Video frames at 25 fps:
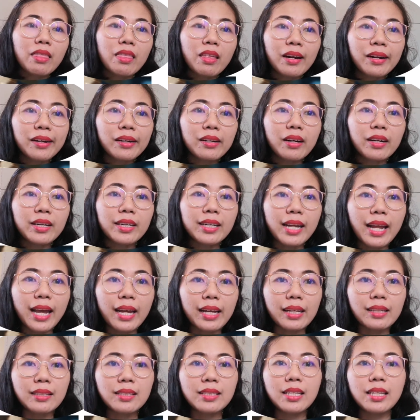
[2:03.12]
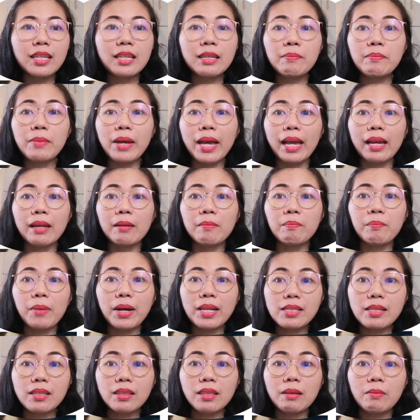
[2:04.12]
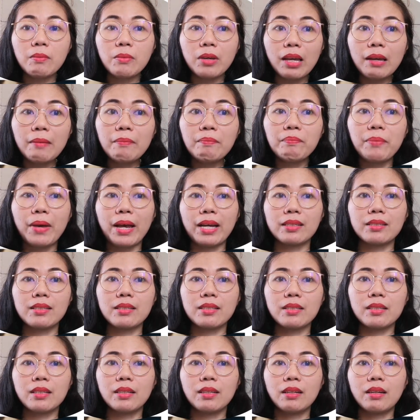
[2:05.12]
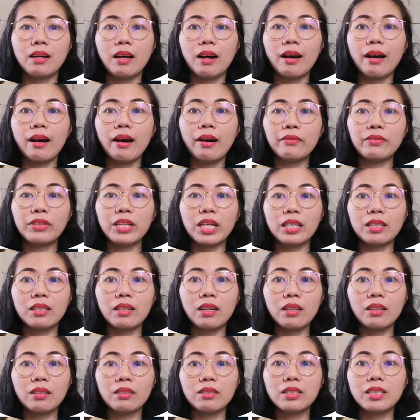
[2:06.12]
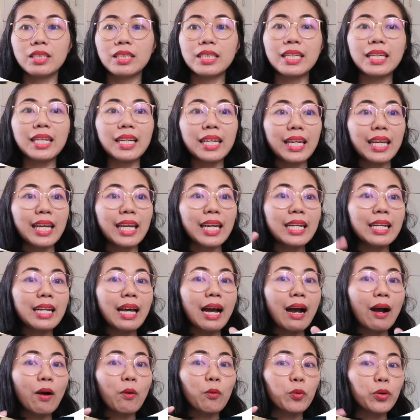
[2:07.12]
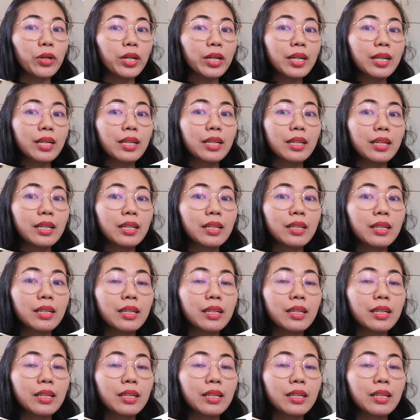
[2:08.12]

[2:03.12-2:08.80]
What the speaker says: there are negative and positive impacts of technology in our